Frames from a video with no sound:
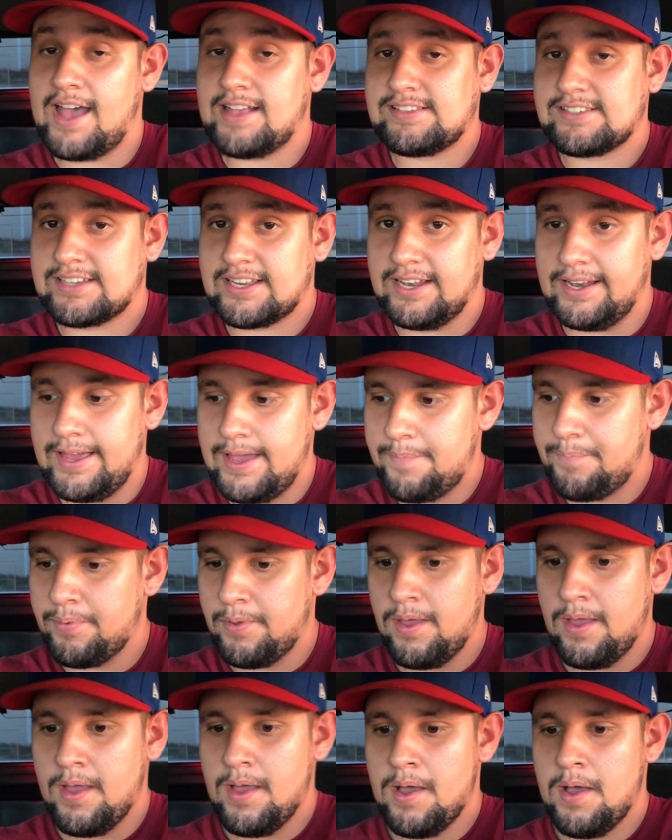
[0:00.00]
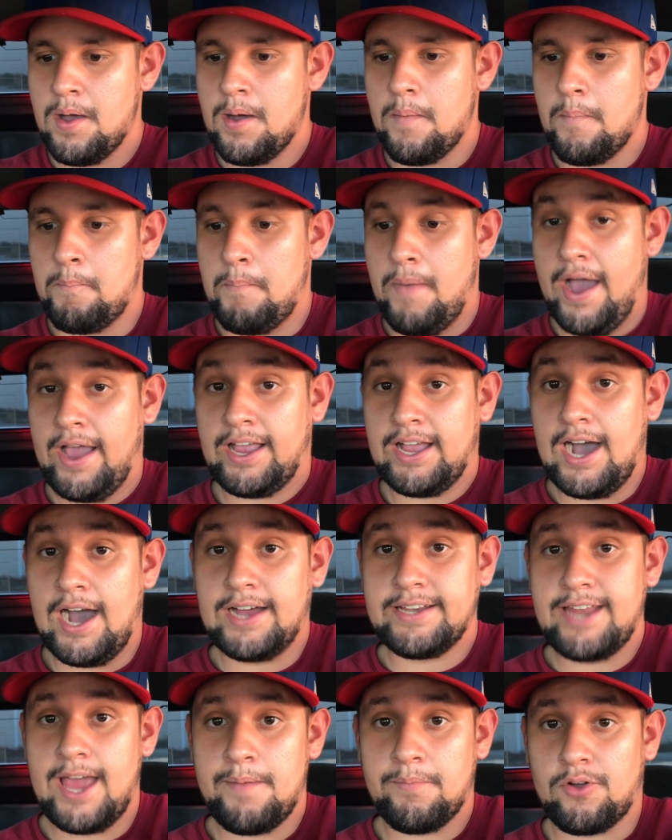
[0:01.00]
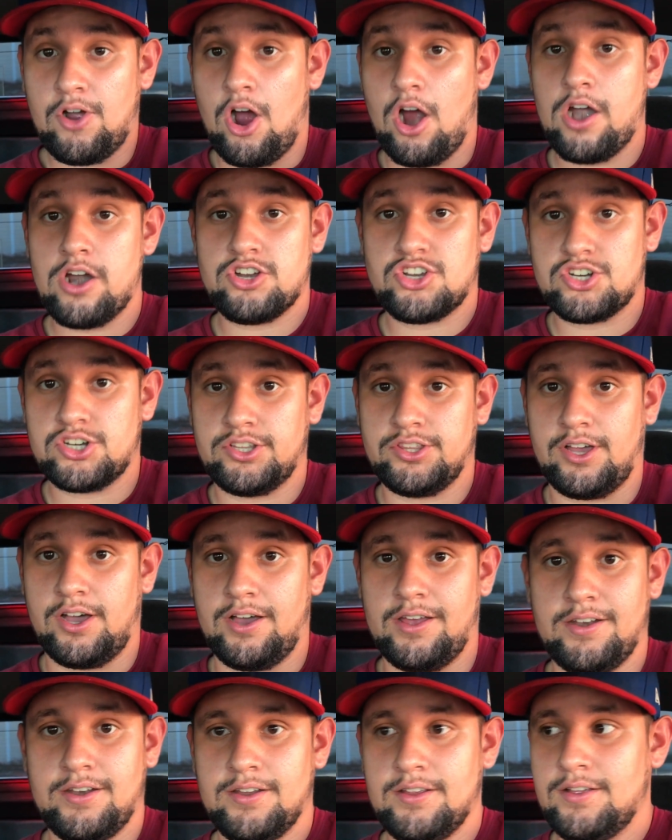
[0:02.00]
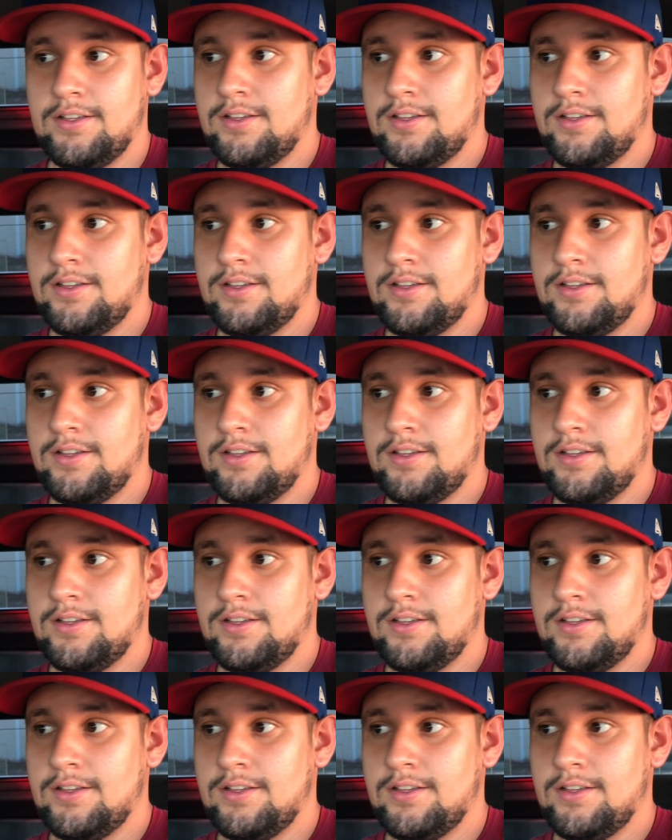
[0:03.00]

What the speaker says: last clip, my goddamn car turned on.